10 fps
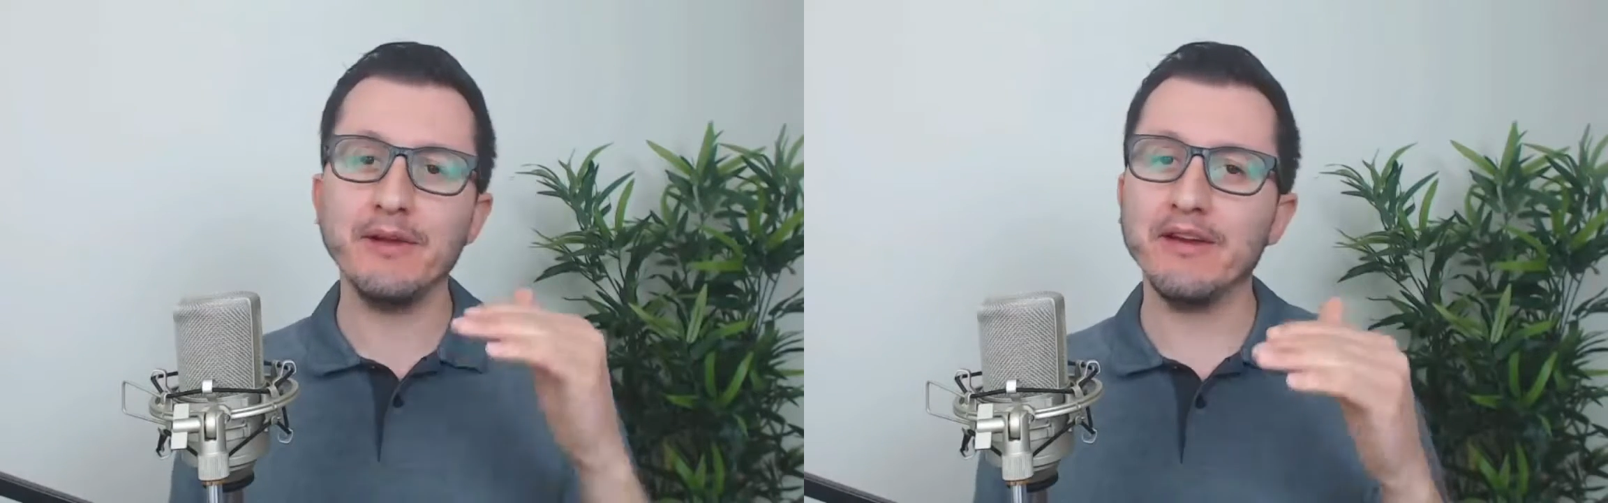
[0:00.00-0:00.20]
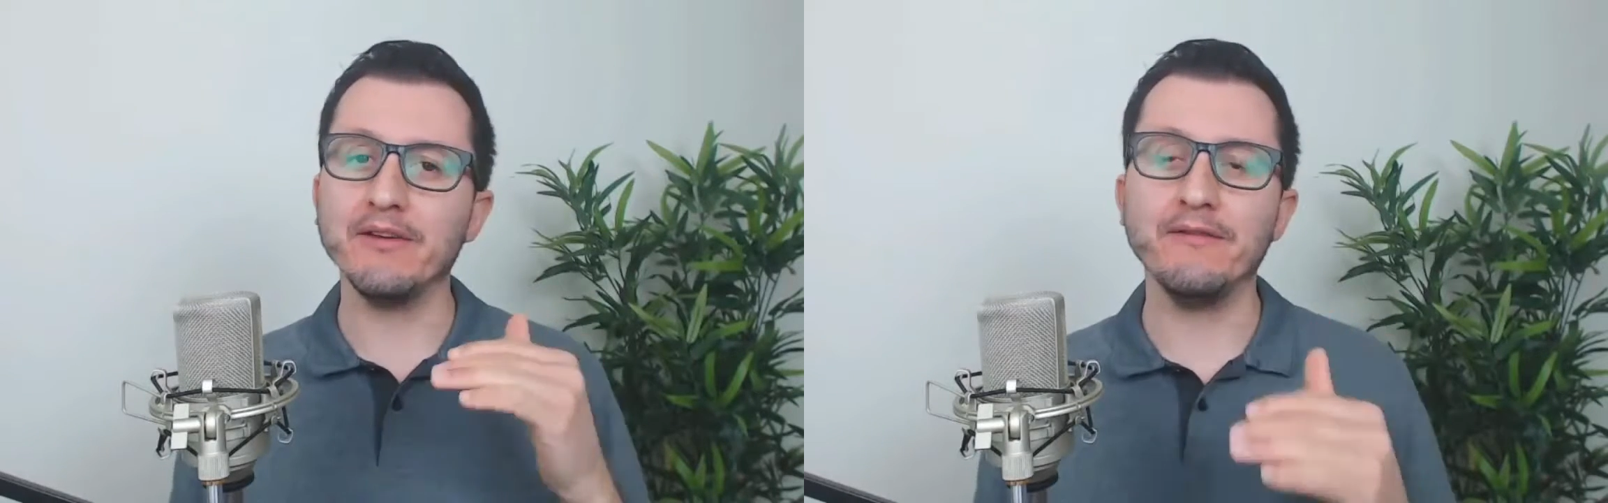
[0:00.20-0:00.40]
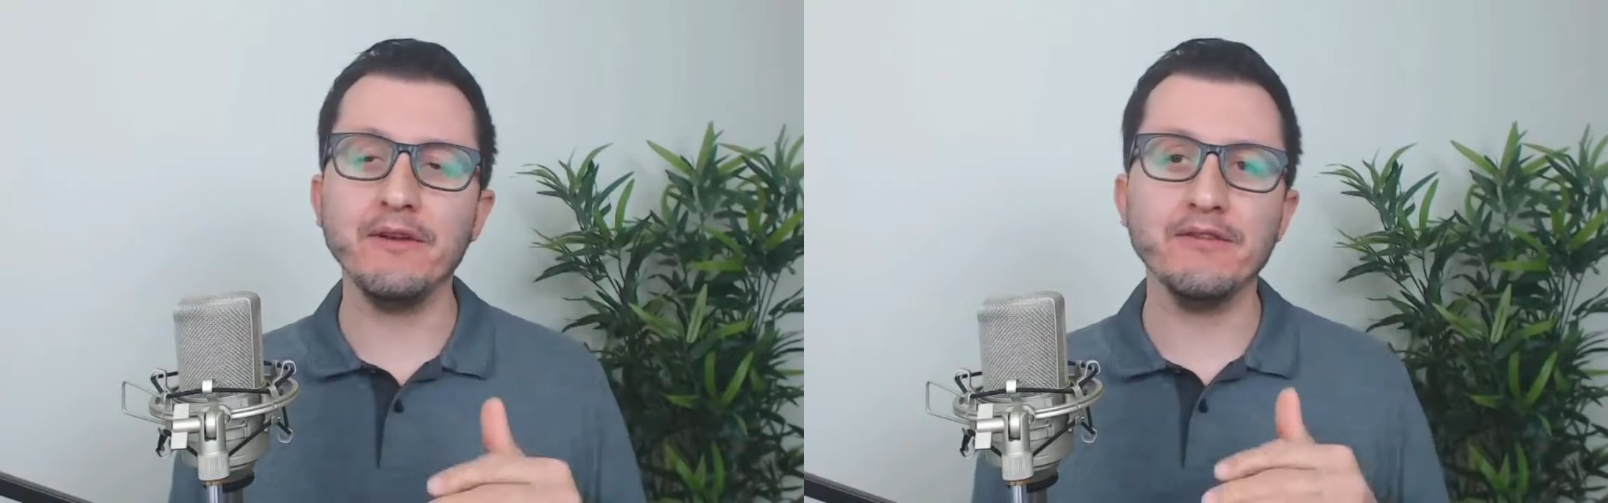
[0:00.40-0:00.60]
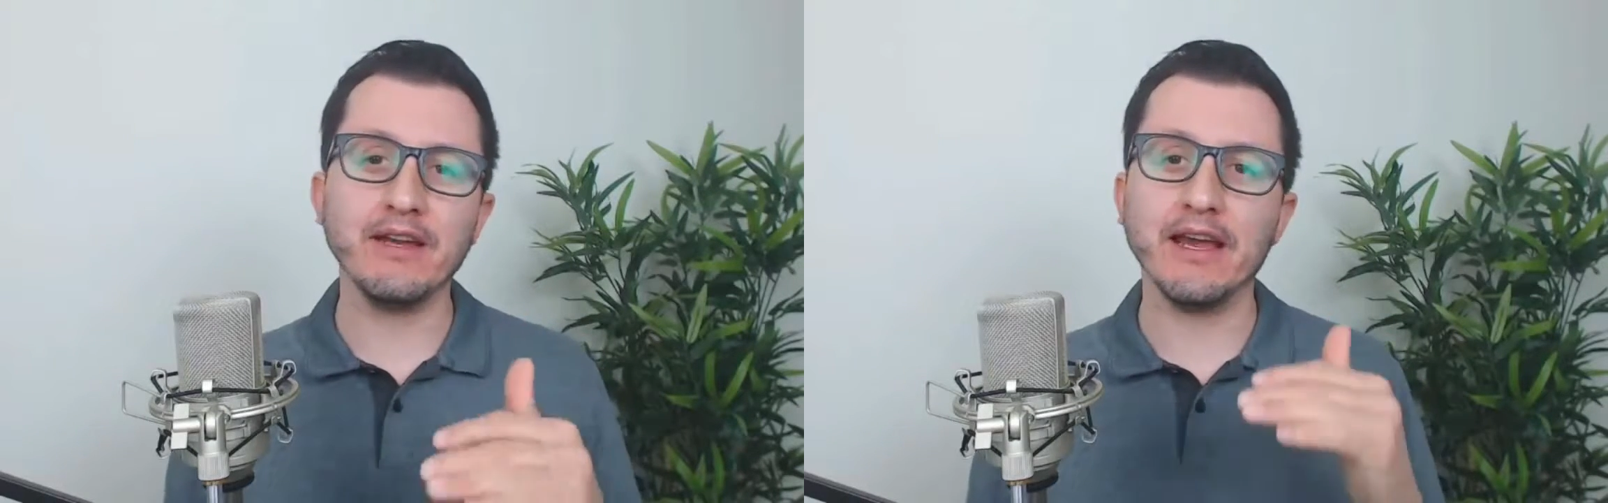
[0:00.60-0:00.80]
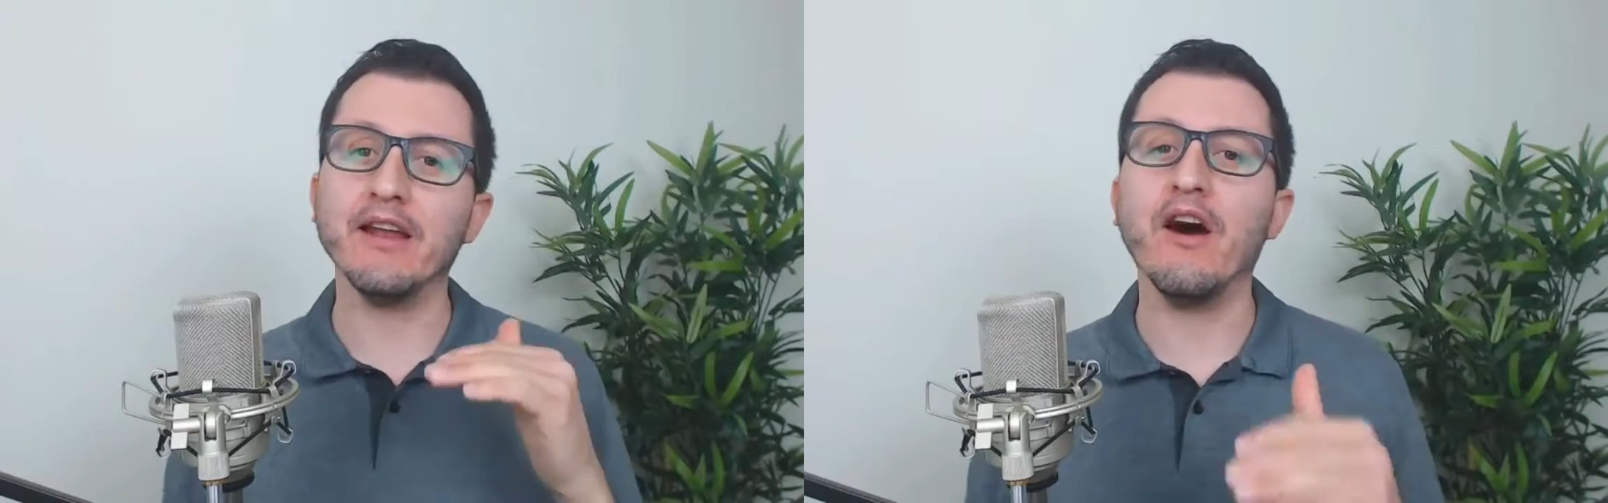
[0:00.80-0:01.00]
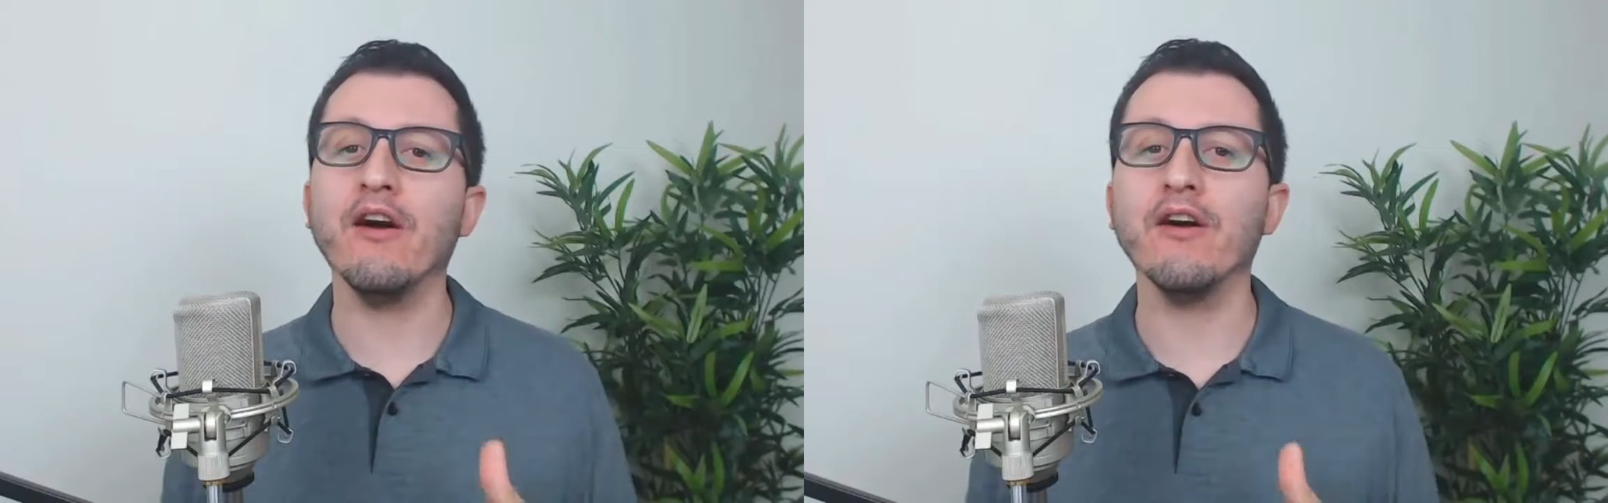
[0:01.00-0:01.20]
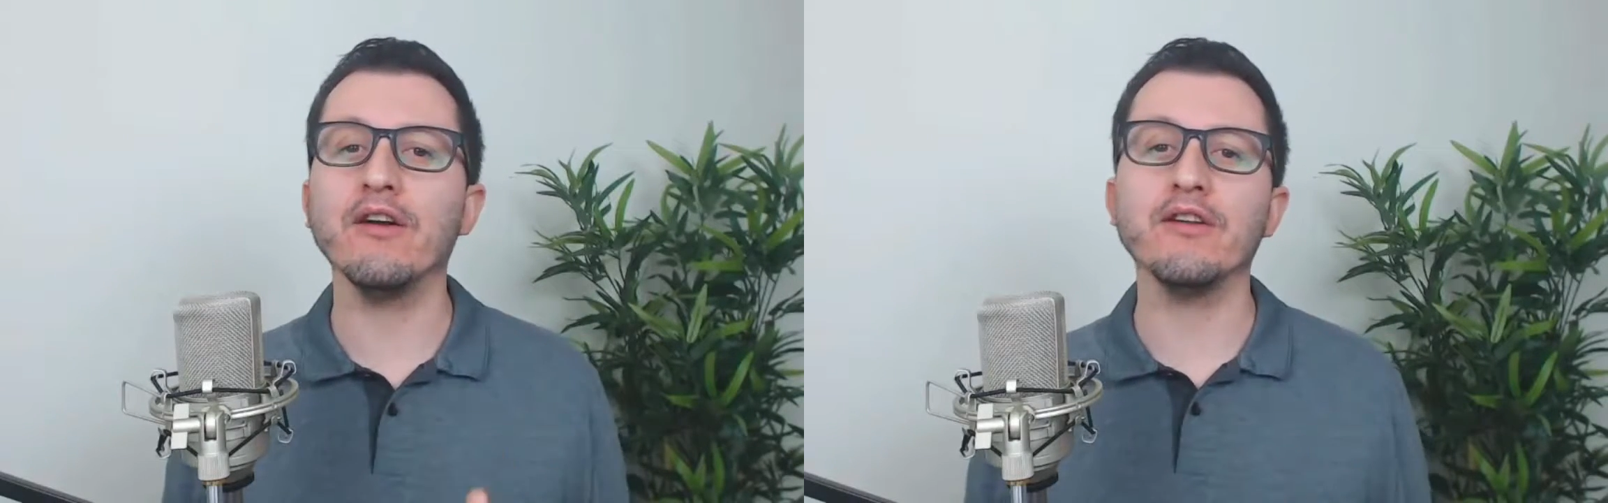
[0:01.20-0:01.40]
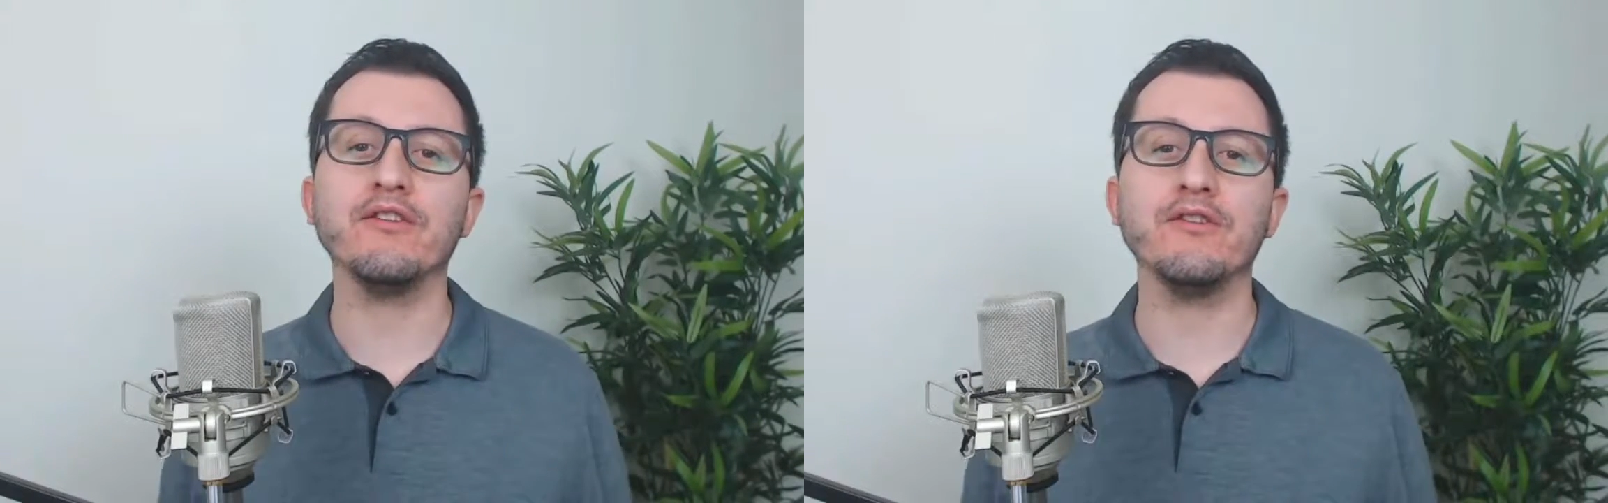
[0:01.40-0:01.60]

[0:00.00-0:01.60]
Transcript: be confusing and hard